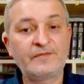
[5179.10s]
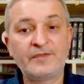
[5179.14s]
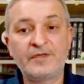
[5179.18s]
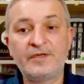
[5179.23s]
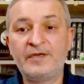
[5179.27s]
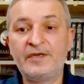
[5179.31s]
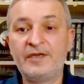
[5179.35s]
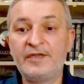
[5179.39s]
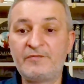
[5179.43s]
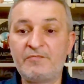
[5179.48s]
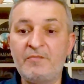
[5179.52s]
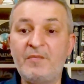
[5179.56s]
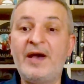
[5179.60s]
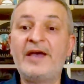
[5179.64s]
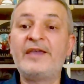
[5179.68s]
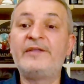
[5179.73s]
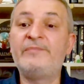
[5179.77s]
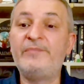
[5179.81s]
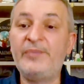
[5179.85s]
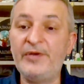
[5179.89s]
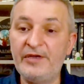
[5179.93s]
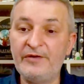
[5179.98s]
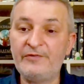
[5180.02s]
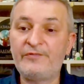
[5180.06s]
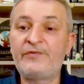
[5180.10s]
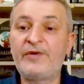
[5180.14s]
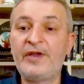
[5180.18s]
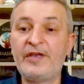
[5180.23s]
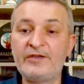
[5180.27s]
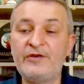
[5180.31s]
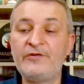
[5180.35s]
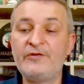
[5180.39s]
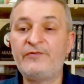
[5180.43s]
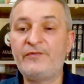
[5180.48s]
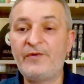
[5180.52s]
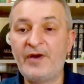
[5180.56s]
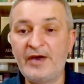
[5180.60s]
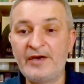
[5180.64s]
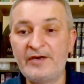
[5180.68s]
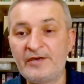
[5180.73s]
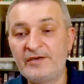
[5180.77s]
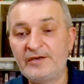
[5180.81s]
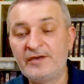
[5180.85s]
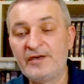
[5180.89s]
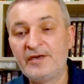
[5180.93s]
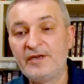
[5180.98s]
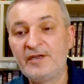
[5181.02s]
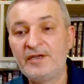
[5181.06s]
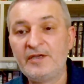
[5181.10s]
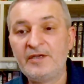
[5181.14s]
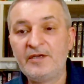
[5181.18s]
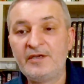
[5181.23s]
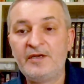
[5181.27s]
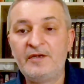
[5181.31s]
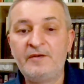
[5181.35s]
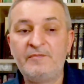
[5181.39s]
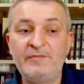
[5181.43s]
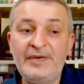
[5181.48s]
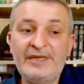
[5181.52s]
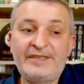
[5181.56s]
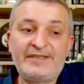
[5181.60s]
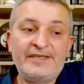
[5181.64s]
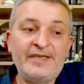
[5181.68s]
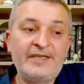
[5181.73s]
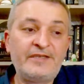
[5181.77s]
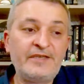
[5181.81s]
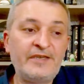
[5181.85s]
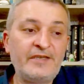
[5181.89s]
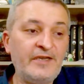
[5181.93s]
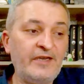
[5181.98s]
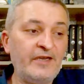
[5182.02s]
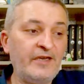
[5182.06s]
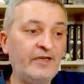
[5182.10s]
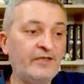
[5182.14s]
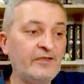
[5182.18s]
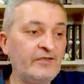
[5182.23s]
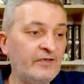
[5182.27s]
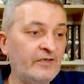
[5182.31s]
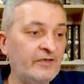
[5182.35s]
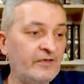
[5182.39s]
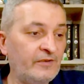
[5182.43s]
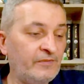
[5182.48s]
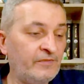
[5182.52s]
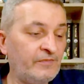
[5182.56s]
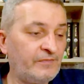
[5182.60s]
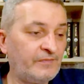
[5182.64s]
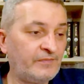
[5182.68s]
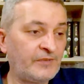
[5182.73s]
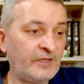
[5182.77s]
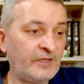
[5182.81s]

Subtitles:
it might be friendly fire. But yet again,